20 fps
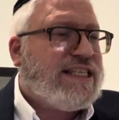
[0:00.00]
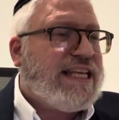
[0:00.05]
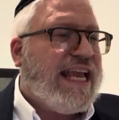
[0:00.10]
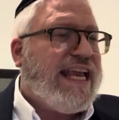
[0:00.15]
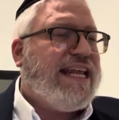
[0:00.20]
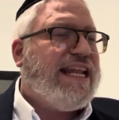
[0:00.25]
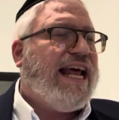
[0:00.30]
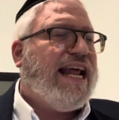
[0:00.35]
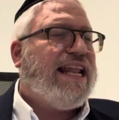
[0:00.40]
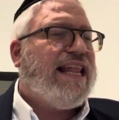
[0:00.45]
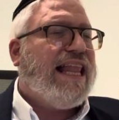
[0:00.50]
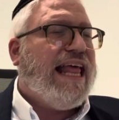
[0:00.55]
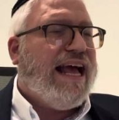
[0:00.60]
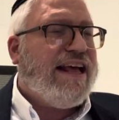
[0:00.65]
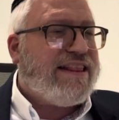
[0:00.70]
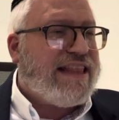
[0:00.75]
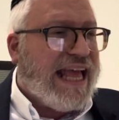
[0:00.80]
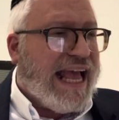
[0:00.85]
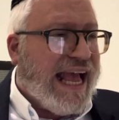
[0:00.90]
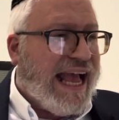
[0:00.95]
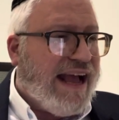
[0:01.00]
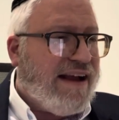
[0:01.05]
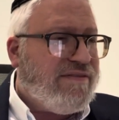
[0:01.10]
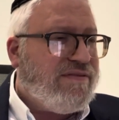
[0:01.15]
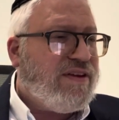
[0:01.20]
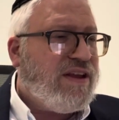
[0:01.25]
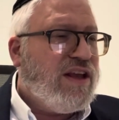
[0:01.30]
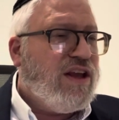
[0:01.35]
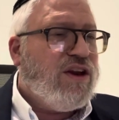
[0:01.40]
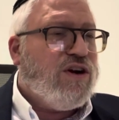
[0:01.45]
that you're not allowed to have,
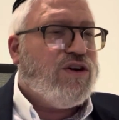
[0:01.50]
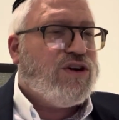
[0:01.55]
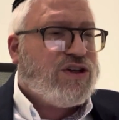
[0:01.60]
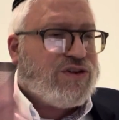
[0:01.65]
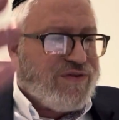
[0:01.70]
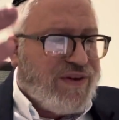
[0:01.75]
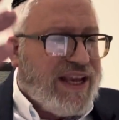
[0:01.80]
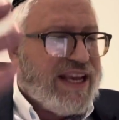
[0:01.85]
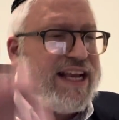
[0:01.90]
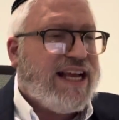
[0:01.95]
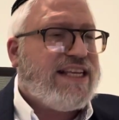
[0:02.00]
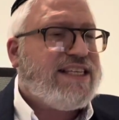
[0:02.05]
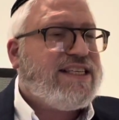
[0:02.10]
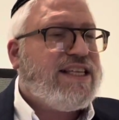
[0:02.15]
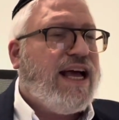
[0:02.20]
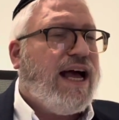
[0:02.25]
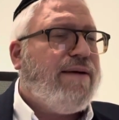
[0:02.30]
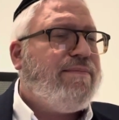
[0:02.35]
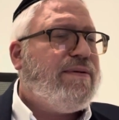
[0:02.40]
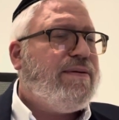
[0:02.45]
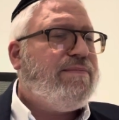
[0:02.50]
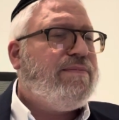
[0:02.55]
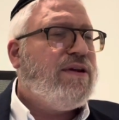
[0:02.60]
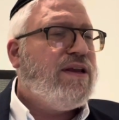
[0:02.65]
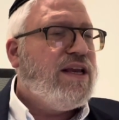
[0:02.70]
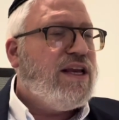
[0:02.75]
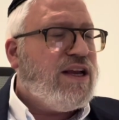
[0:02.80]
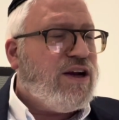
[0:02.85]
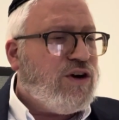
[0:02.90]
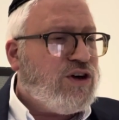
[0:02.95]
Ushvichas damim.
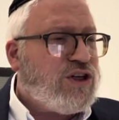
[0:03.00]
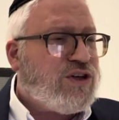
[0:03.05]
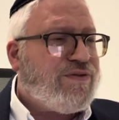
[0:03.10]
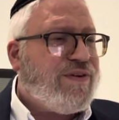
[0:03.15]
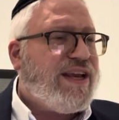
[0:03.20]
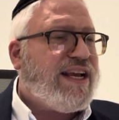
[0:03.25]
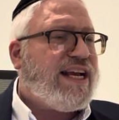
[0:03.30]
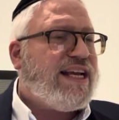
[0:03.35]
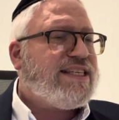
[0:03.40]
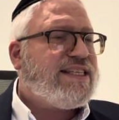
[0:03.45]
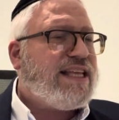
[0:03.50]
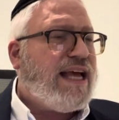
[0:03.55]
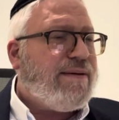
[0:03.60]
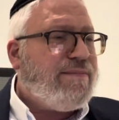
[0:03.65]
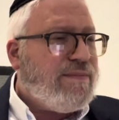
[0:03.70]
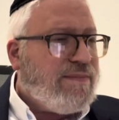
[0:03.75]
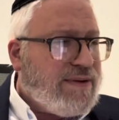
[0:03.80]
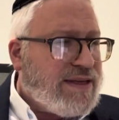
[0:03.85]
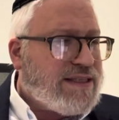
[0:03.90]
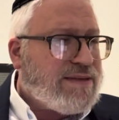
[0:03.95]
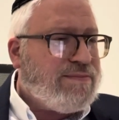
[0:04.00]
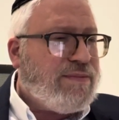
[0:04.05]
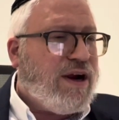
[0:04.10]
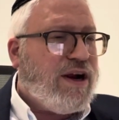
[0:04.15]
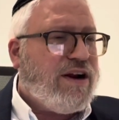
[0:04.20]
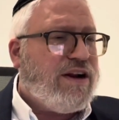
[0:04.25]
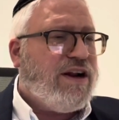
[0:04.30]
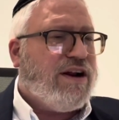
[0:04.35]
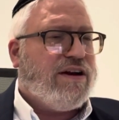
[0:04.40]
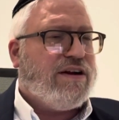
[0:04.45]
ushvichas damim is
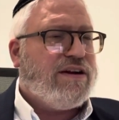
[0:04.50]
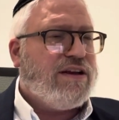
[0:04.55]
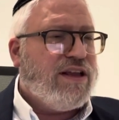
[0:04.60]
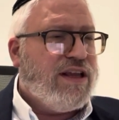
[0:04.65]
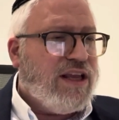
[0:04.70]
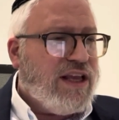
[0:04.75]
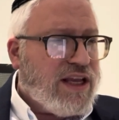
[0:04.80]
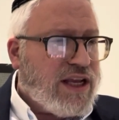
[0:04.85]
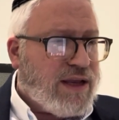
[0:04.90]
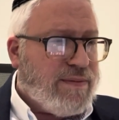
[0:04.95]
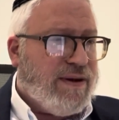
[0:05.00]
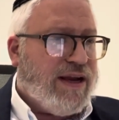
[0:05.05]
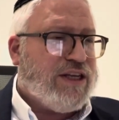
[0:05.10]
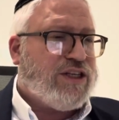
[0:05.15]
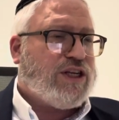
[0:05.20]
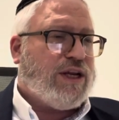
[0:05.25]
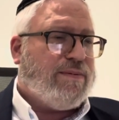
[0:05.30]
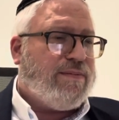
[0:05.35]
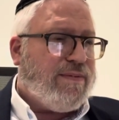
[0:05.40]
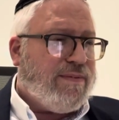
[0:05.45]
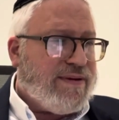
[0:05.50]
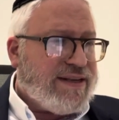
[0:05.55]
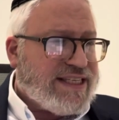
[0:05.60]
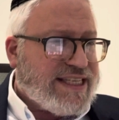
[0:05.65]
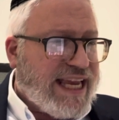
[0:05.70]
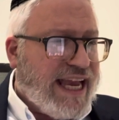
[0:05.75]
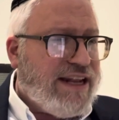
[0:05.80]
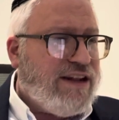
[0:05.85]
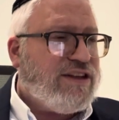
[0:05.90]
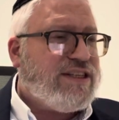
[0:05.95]
murder.
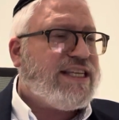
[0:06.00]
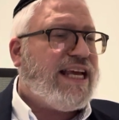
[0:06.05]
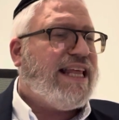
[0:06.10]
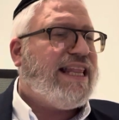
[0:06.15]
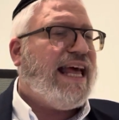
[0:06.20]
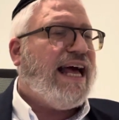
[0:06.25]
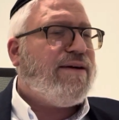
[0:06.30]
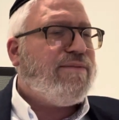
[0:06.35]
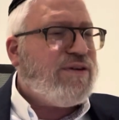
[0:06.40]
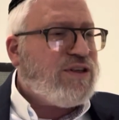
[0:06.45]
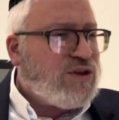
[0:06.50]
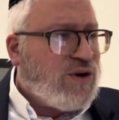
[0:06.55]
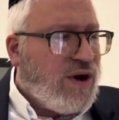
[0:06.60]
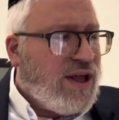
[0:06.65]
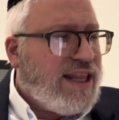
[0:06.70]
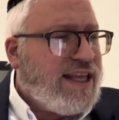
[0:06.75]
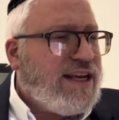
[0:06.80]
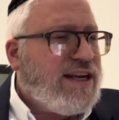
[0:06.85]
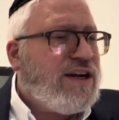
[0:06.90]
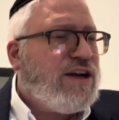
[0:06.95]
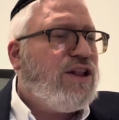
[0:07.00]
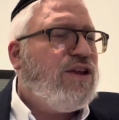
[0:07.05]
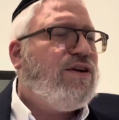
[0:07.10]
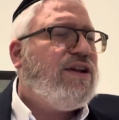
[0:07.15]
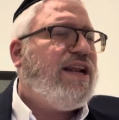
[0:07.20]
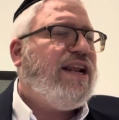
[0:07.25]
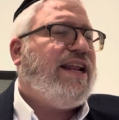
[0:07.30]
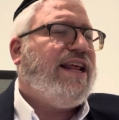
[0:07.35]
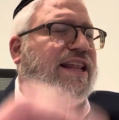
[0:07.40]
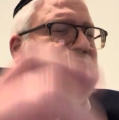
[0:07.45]
That was all
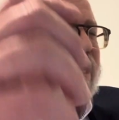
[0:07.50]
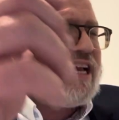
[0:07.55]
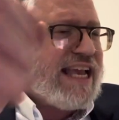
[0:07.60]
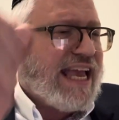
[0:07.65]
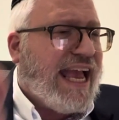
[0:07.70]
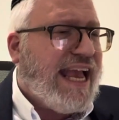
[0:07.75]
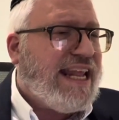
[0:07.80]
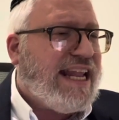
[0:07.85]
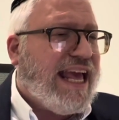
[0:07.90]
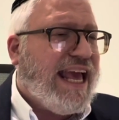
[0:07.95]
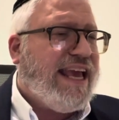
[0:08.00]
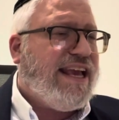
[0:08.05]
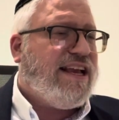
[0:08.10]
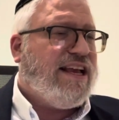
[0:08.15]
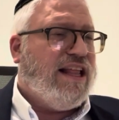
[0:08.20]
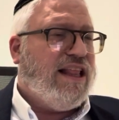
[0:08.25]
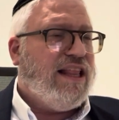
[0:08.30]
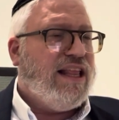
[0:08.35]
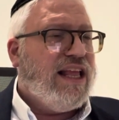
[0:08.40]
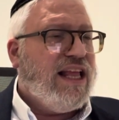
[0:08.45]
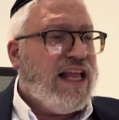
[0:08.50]
included in the Cheder Egel.